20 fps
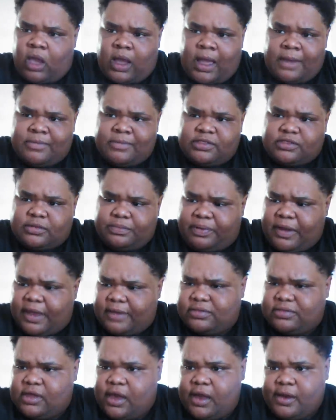I miss some
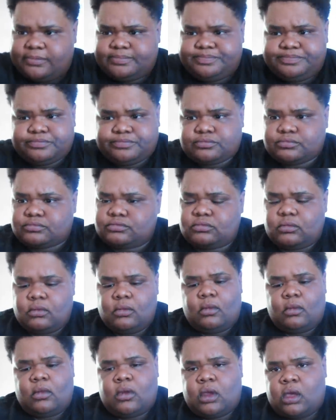Pepsi.
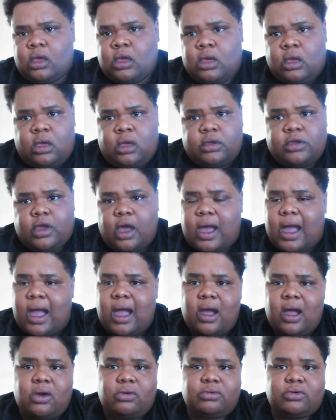Y'all,
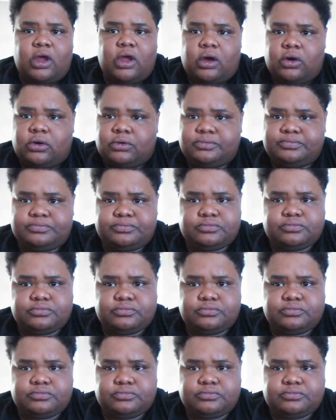I don't know.